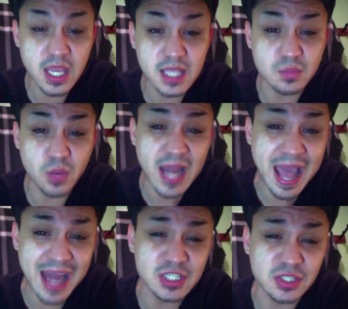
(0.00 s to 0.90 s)
is what
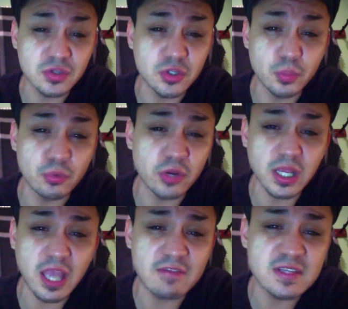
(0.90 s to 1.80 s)
attitude you bring
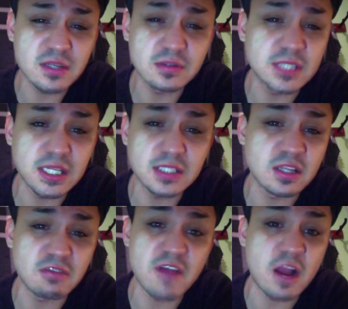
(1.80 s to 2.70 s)
every single day to
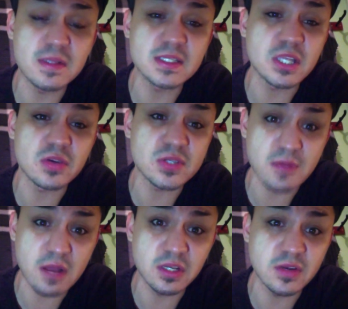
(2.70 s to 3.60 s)
the environments that you're
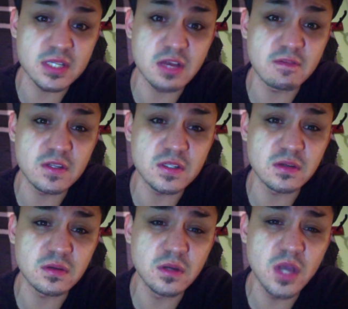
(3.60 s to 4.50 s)
surrounding yourself into.